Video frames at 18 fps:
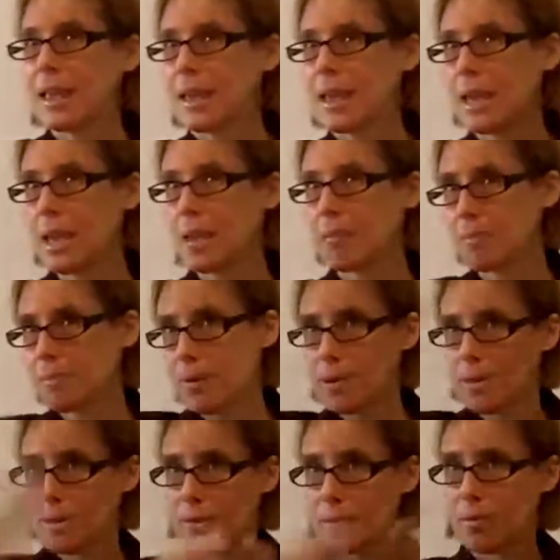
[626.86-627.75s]
keep
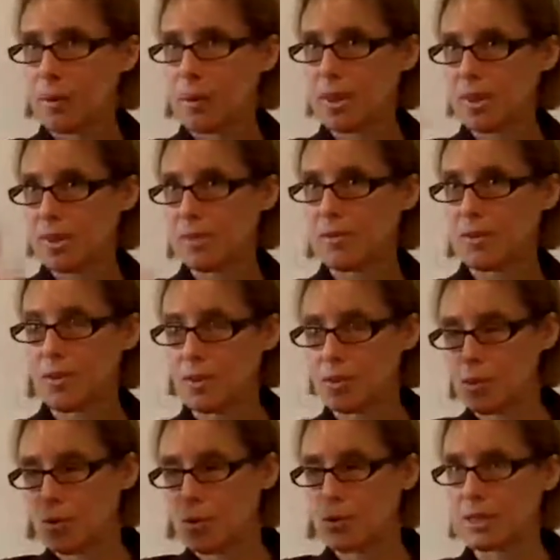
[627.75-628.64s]
the width of your
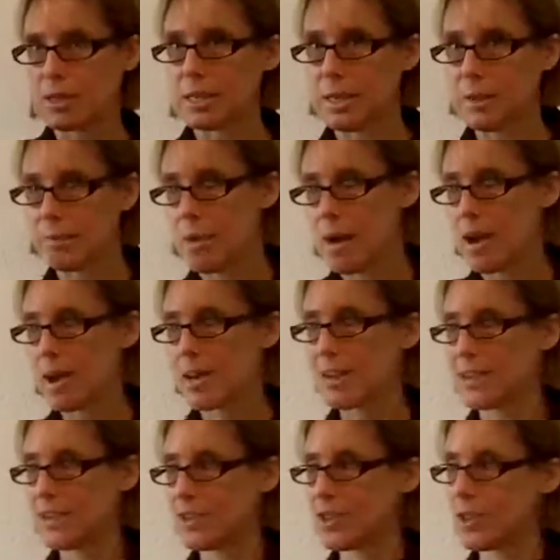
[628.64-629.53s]
doors in
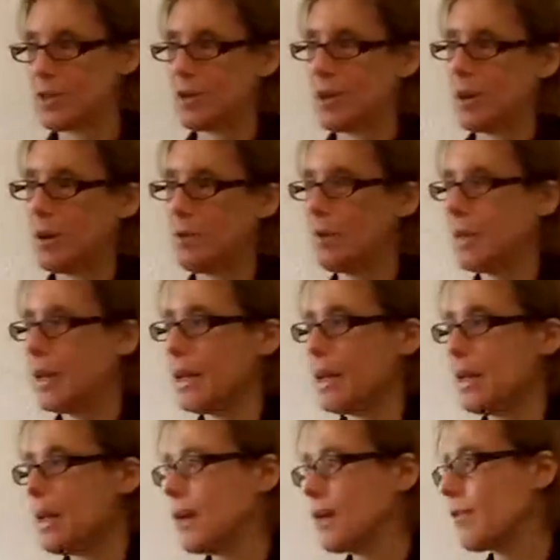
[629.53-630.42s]
mind as you
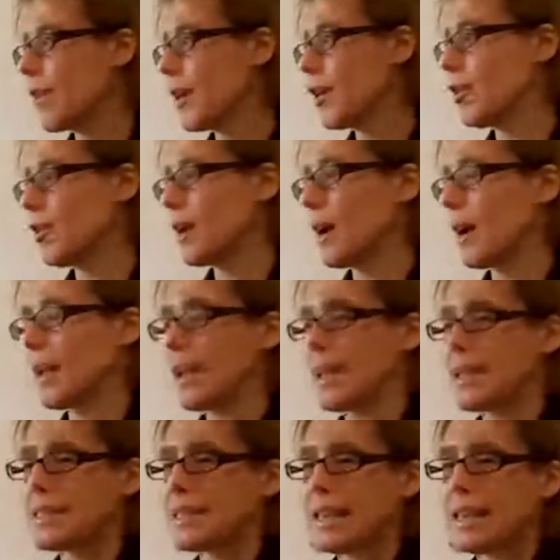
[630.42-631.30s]
fly your kite,
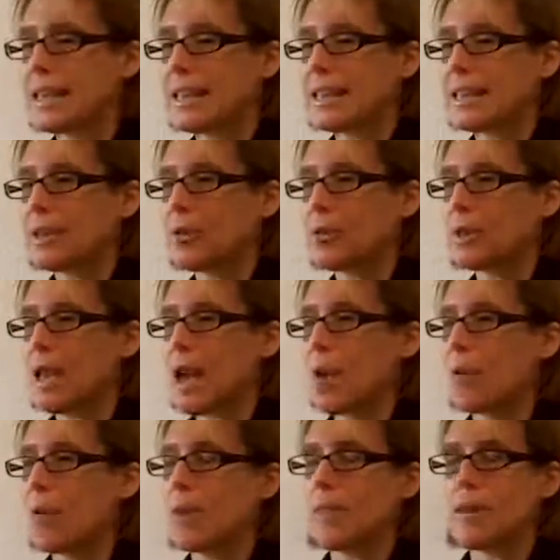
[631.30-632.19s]
because I learned
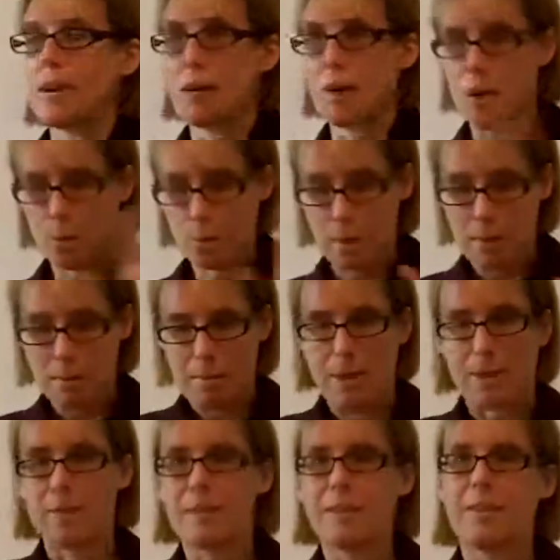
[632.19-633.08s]
that one the hard way
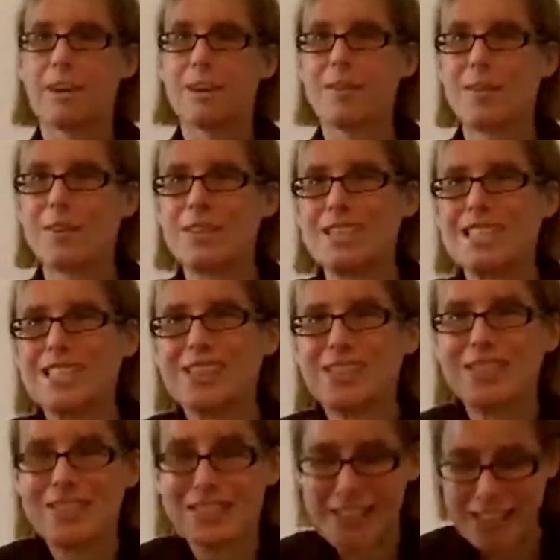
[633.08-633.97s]
my very first
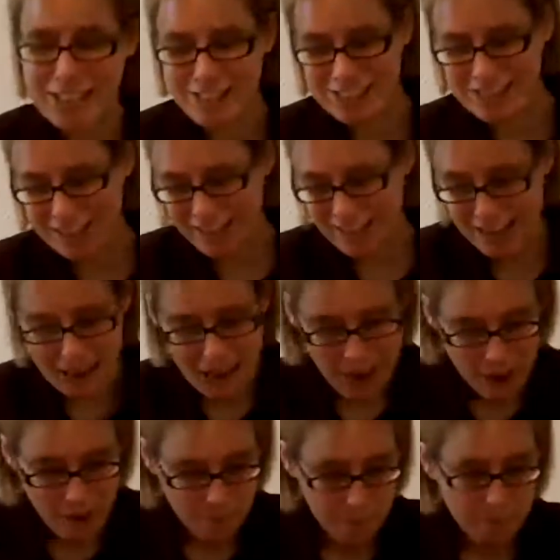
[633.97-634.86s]
year of teaching.
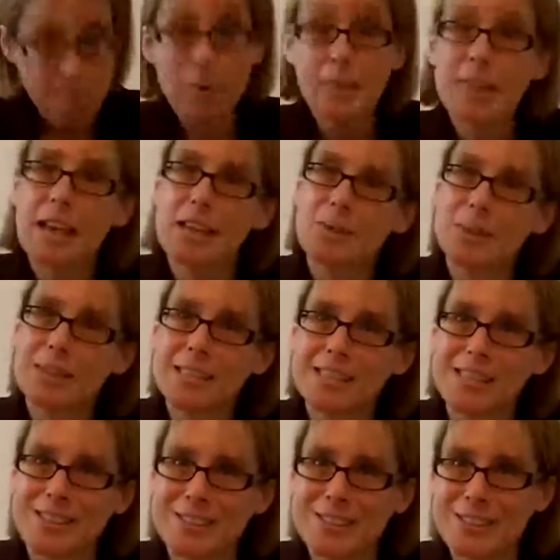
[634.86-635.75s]
But that's what
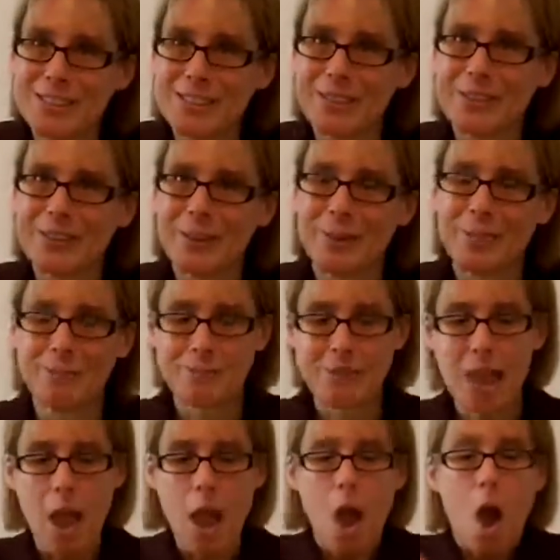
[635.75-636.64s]
scissors are for.
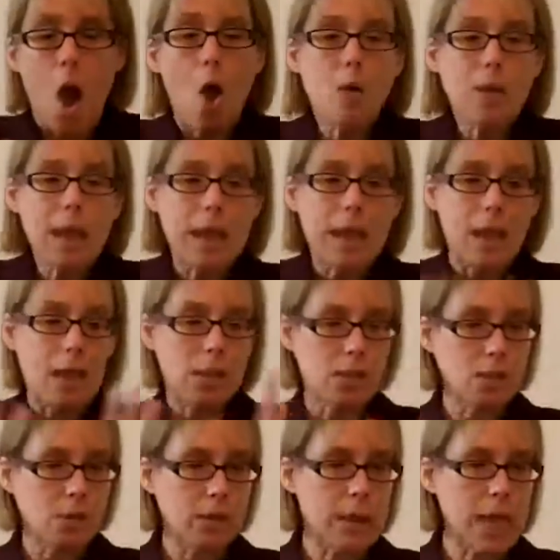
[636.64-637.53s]
Okay,
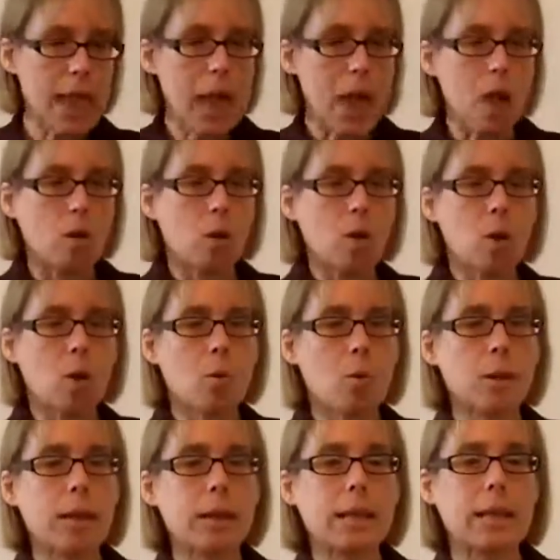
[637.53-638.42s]
so now
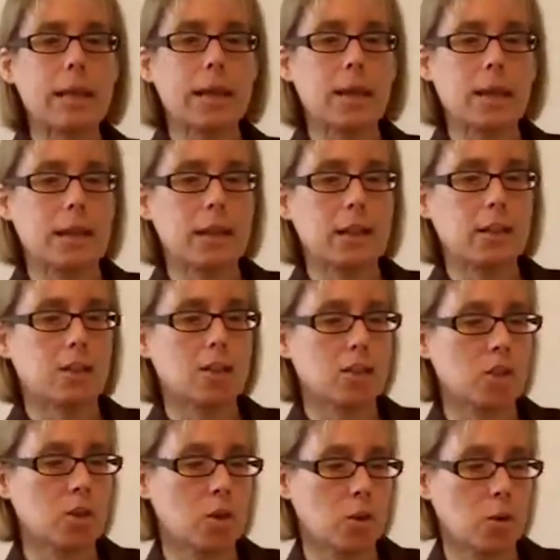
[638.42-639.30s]
we're going to get
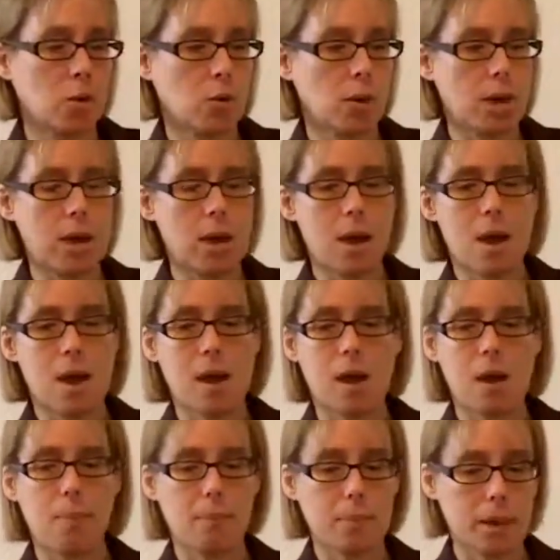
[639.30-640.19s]
into
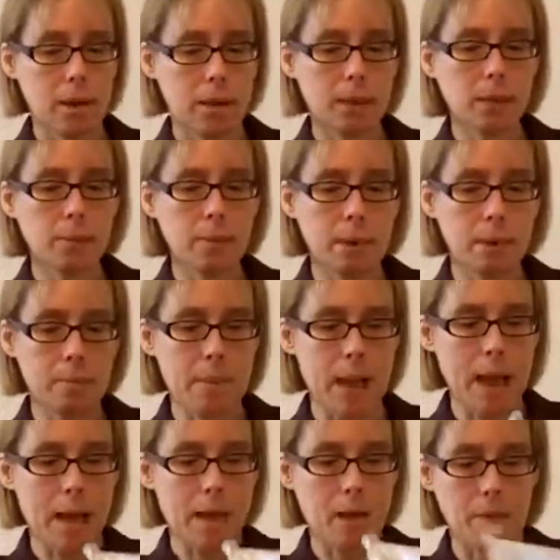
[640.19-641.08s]
a little bit of
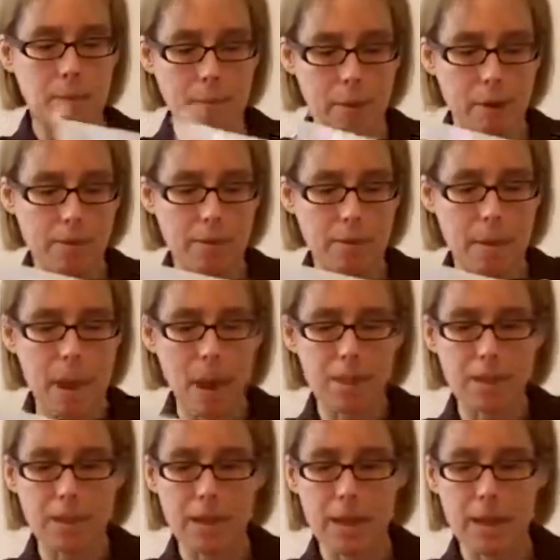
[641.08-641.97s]
the
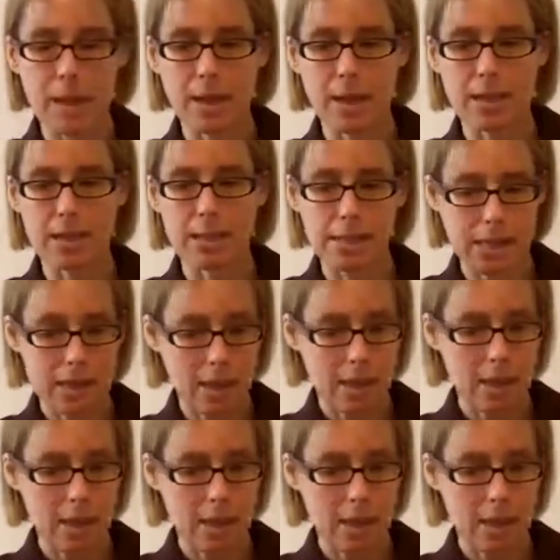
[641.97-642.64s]
math and